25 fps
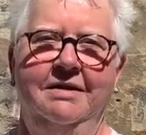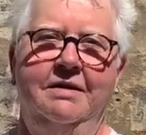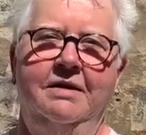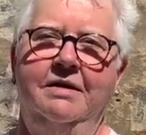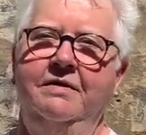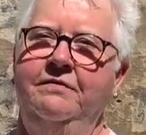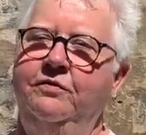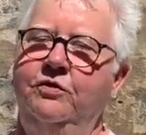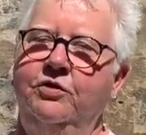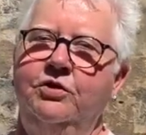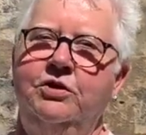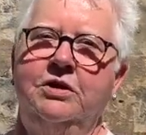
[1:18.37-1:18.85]

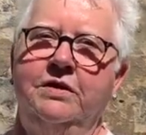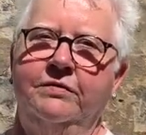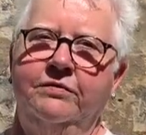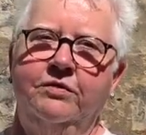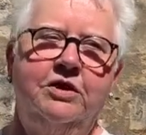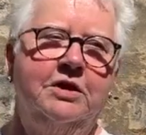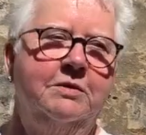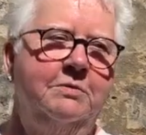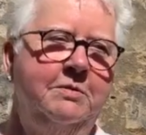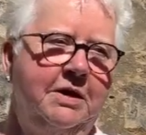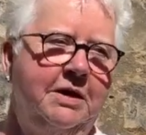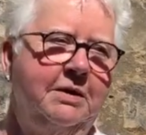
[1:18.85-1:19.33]
Unfortunately, I've
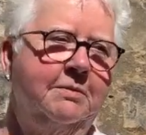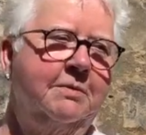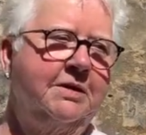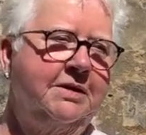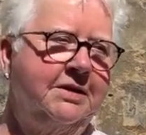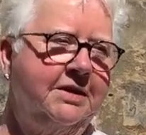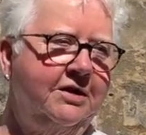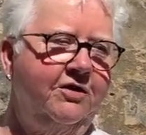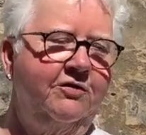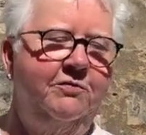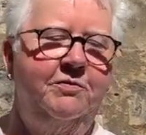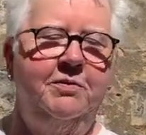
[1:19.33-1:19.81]
got to make it
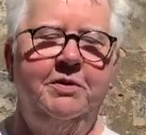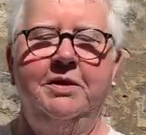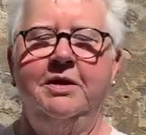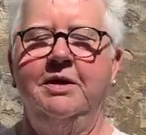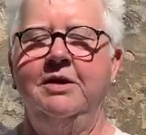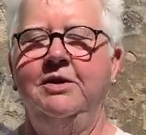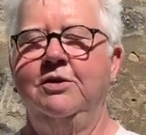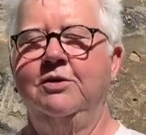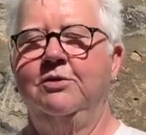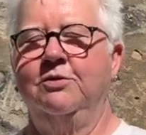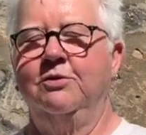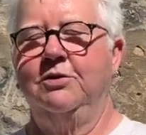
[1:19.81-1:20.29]
myself, but there
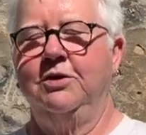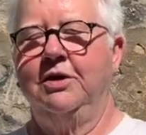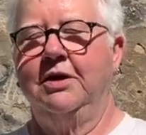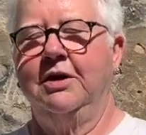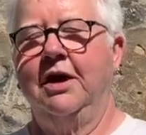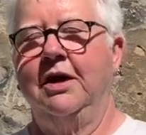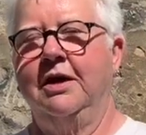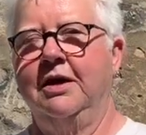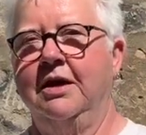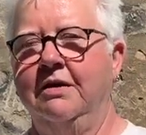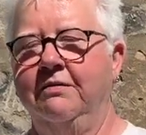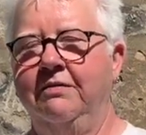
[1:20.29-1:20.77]
you go. You
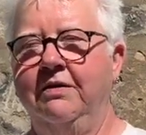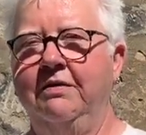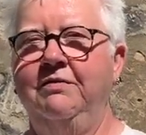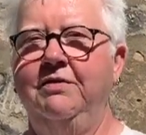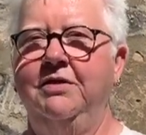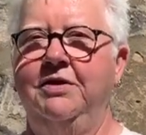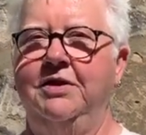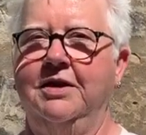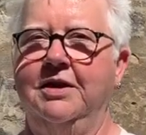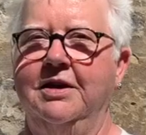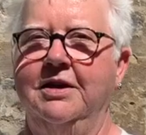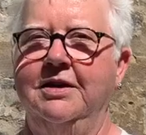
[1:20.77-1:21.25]
can't have
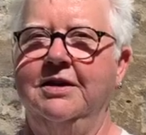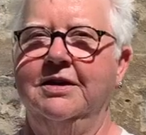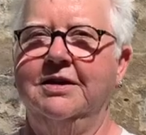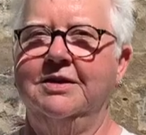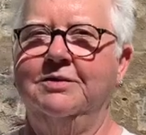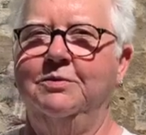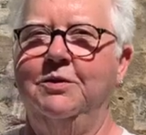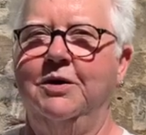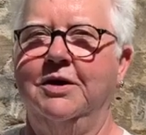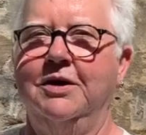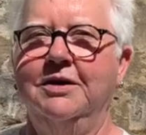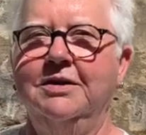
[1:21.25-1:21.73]
everything in
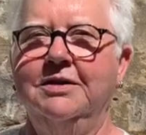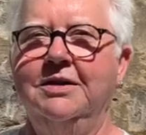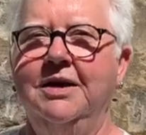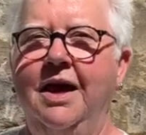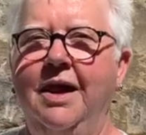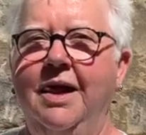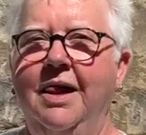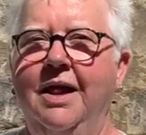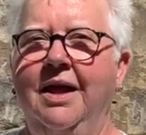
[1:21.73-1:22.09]
this world.